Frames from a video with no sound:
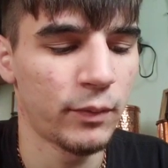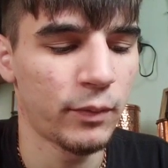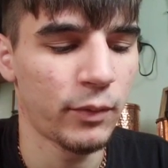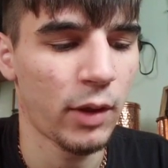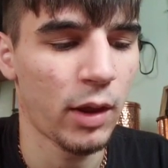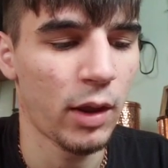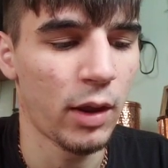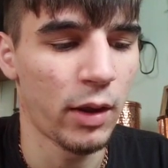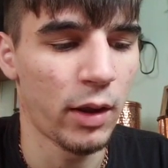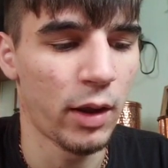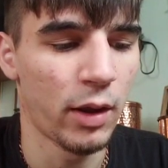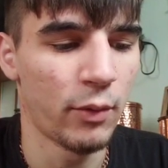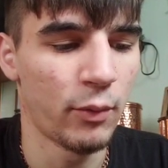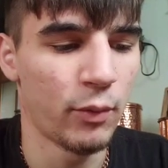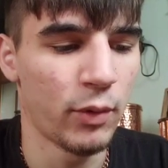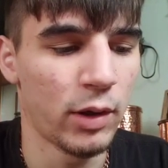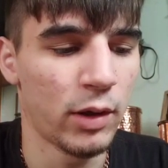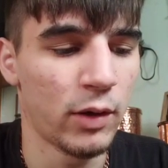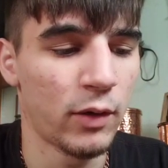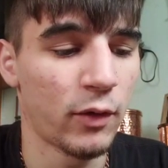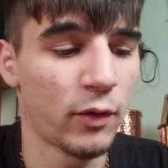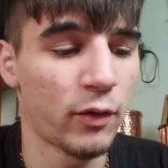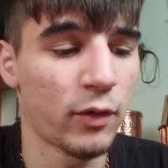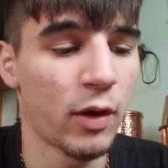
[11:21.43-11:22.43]
Okay, yeah, we
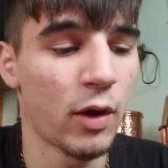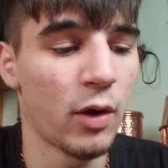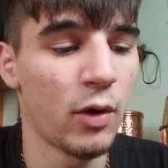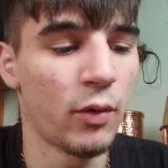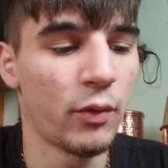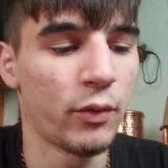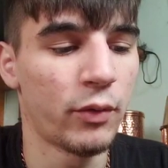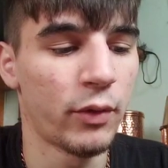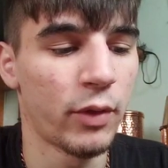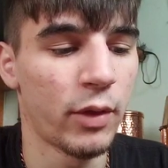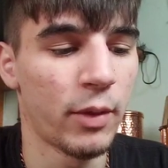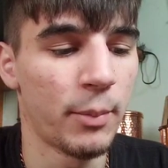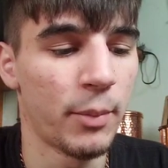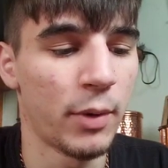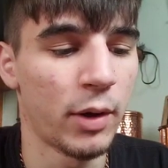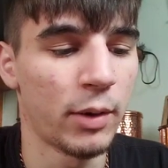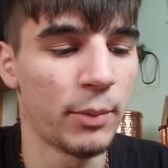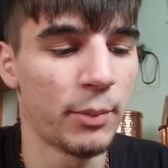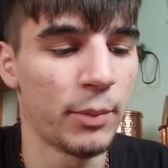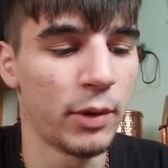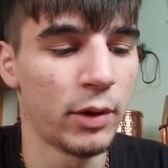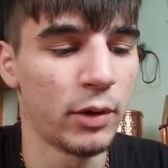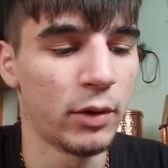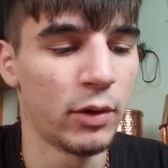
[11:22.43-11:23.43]
can just go for the
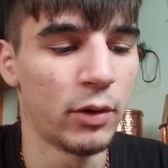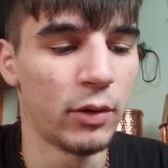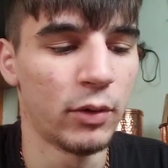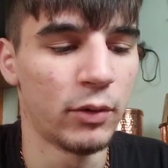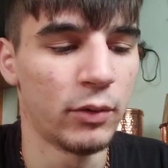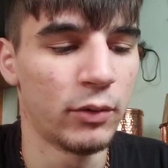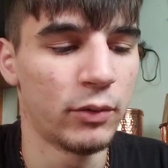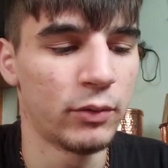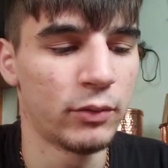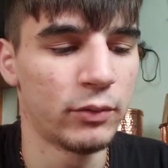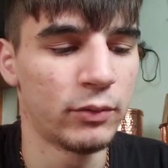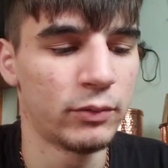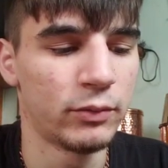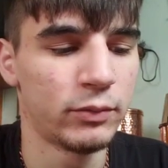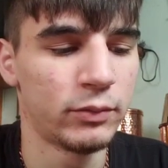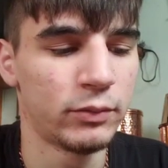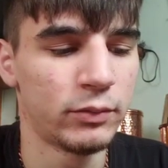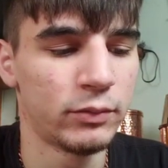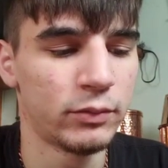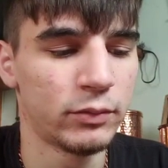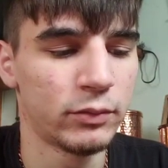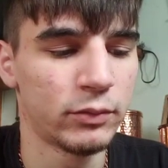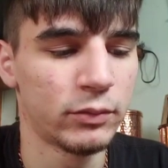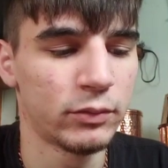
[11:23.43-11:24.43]
Barbarrel,
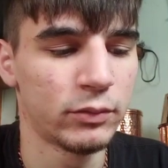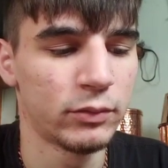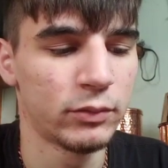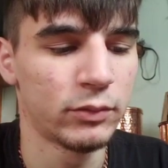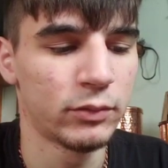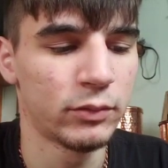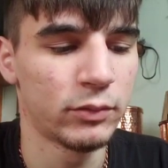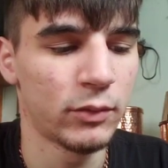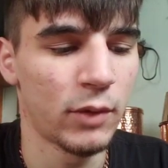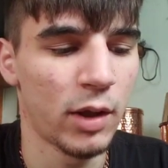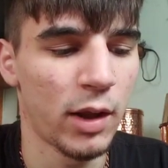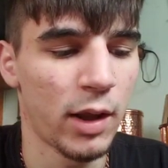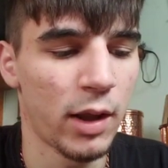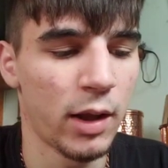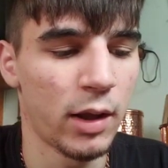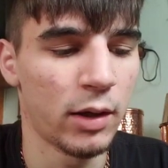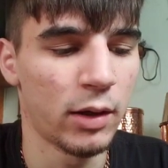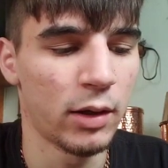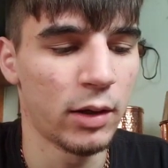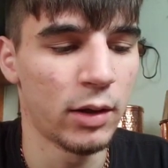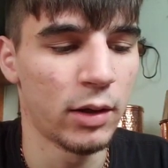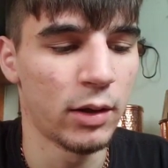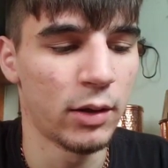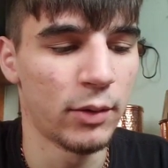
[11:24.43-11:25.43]
and
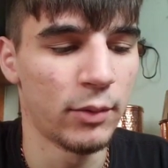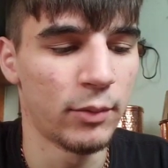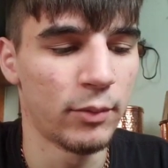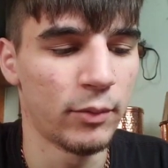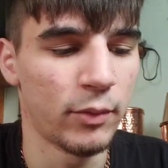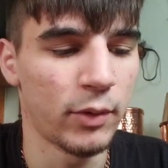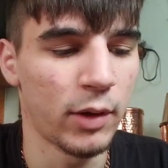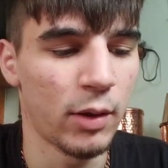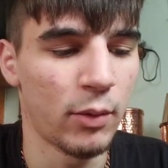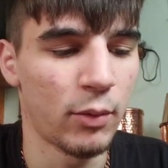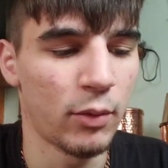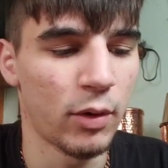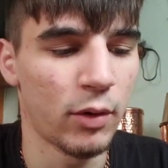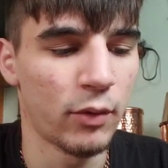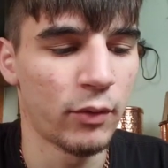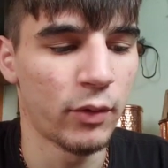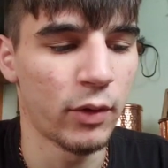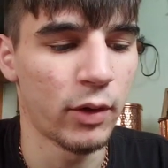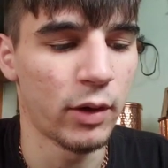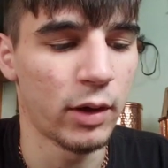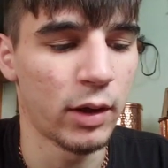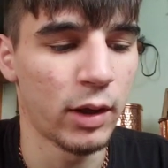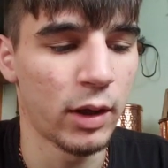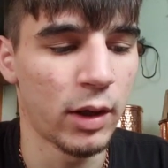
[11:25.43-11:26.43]
yeah, we'll go
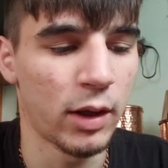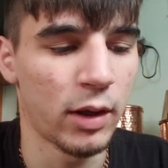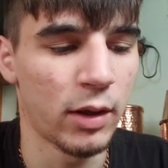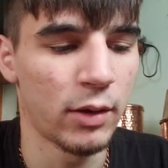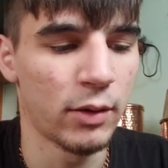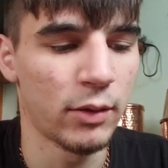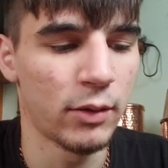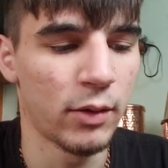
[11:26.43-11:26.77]
for Knight.